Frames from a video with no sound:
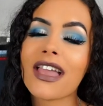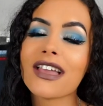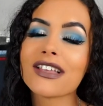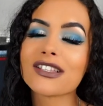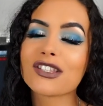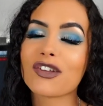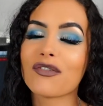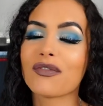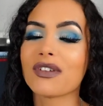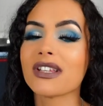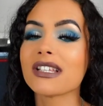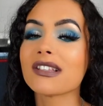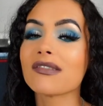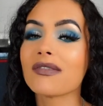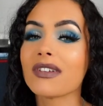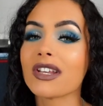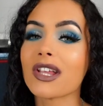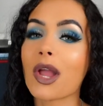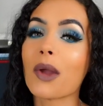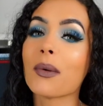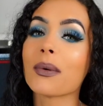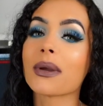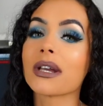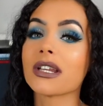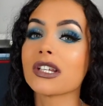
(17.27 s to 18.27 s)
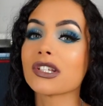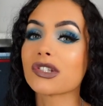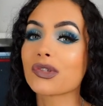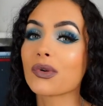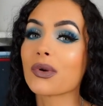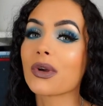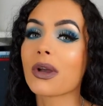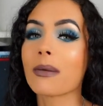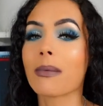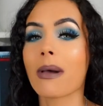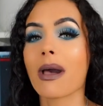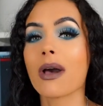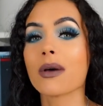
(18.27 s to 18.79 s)
So for this video we're going to
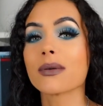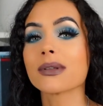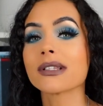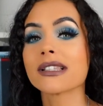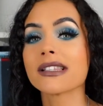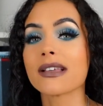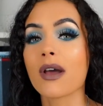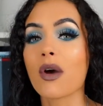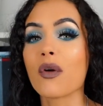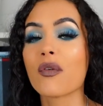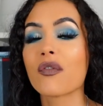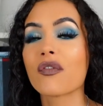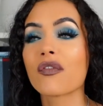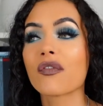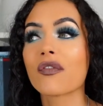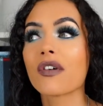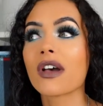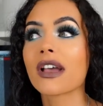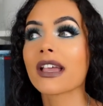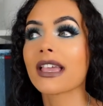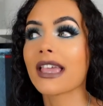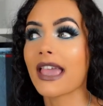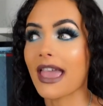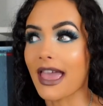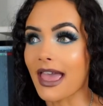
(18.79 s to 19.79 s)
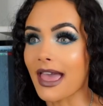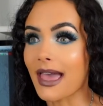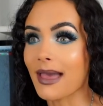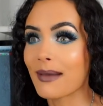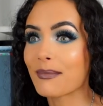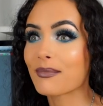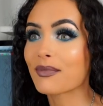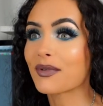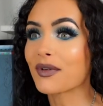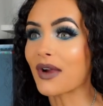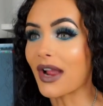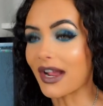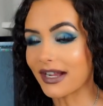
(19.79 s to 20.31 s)
talk about self-care
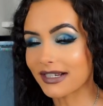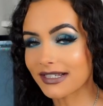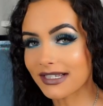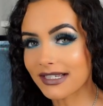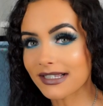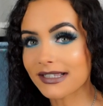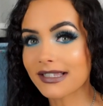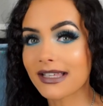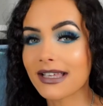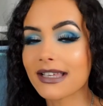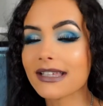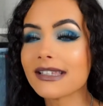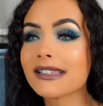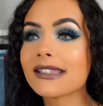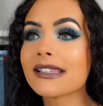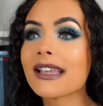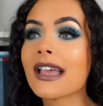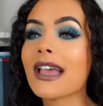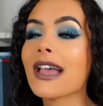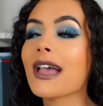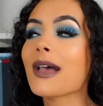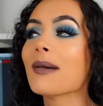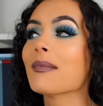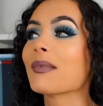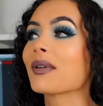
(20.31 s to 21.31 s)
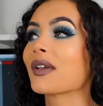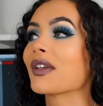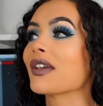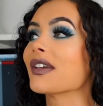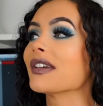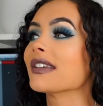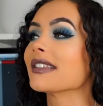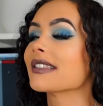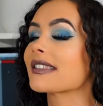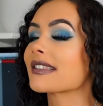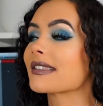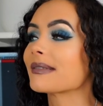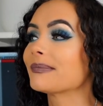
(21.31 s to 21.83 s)
practices,
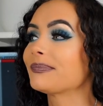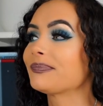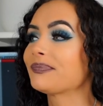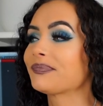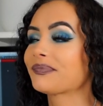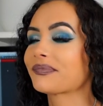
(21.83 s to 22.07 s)
because